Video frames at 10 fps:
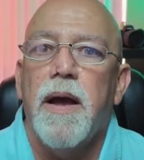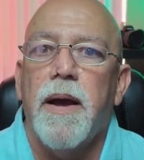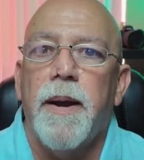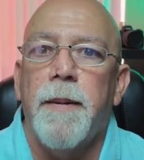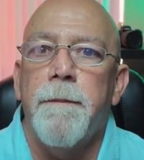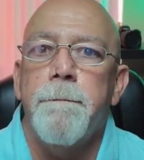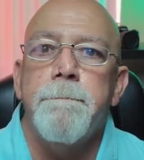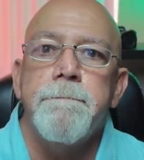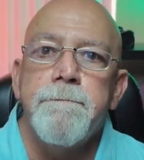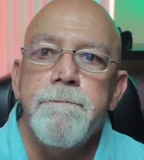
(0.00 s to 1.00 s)

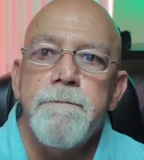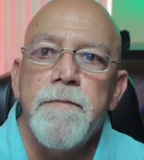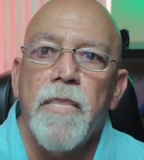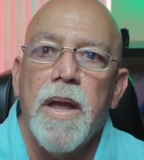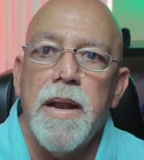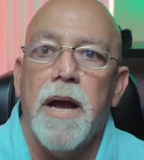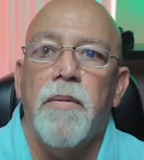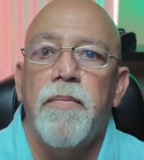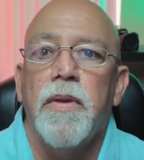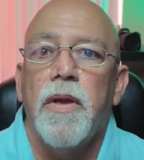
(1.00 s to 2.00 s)

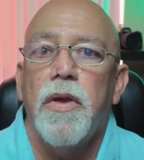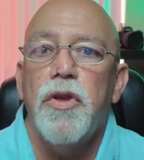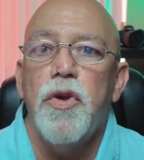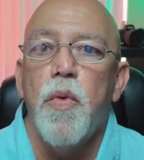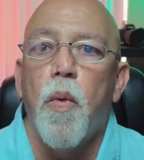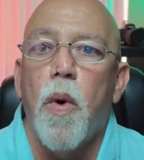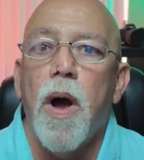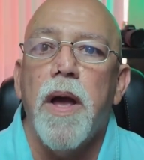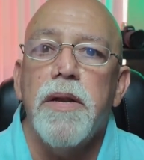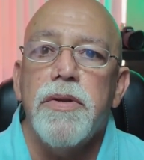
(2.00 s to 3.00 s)
Now, you
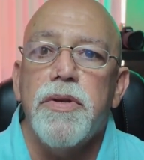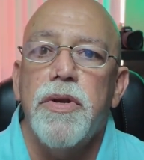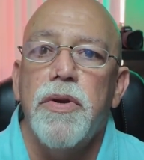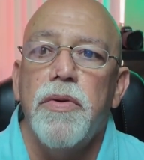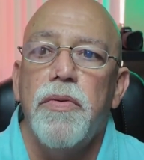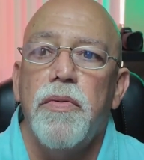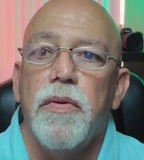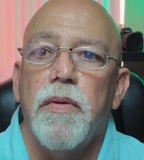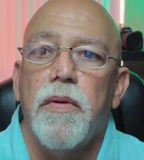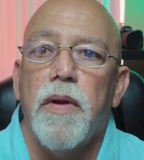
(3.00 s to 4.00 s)
want to
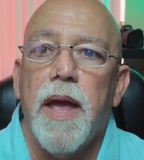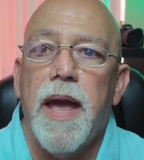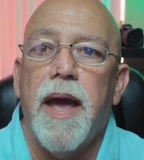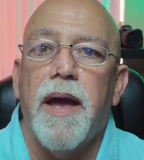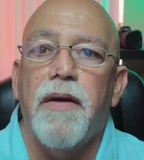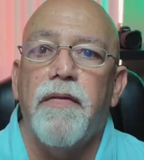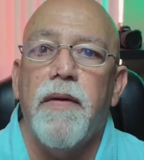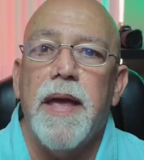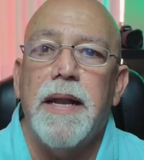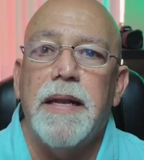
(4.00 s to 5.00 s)
have
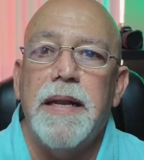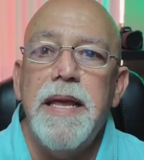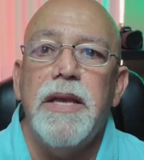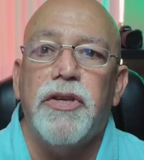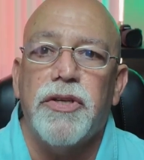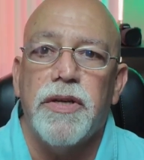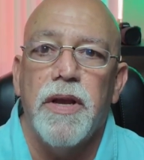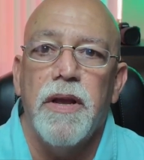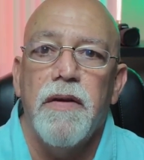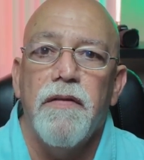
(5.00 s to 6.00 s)
at least
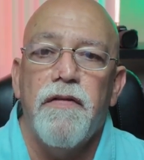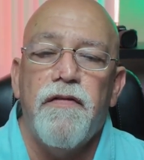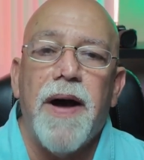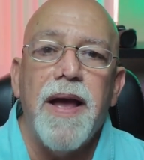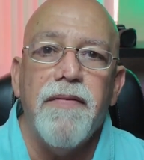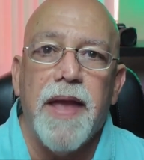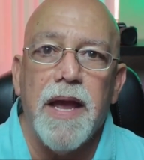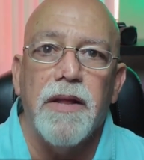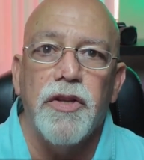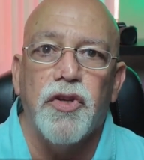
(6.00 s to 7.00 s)
5
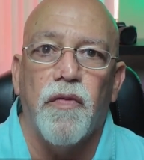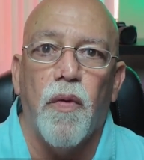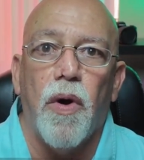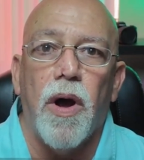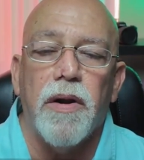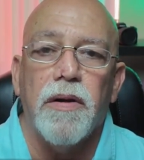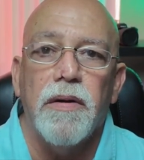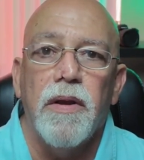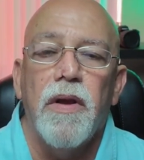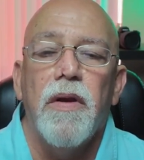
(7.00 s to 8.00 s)
gallons of water
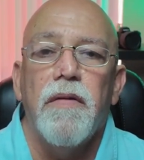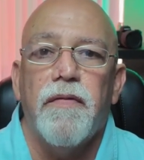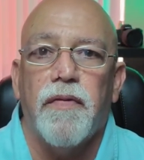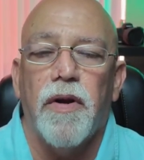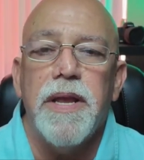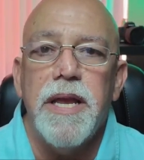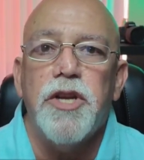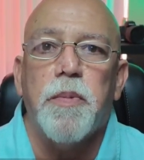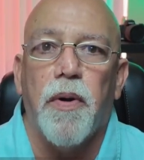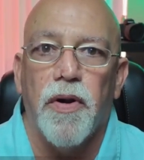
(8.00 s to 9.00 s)
for
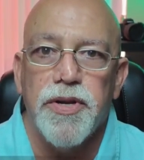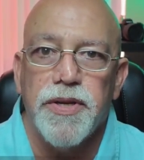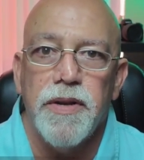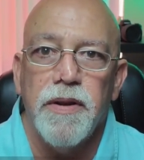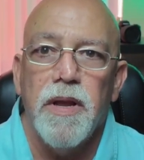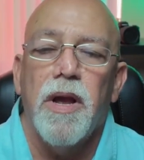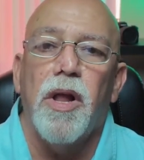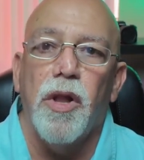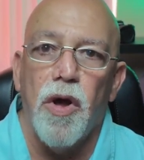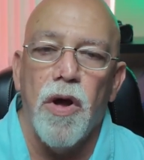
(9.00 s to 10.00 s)
each person,
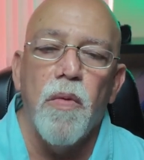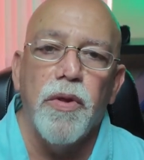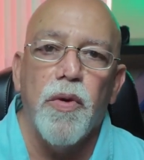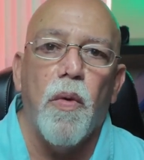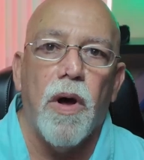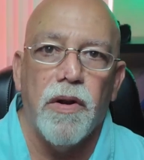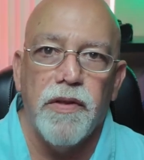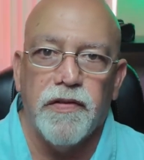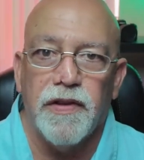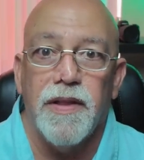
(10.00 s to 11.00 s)
along with the water
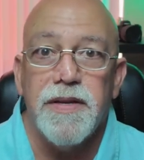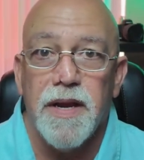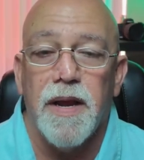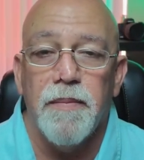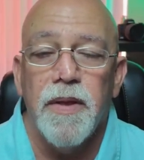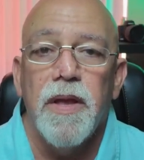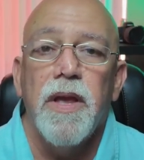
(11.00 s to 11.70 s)
that's in the tub.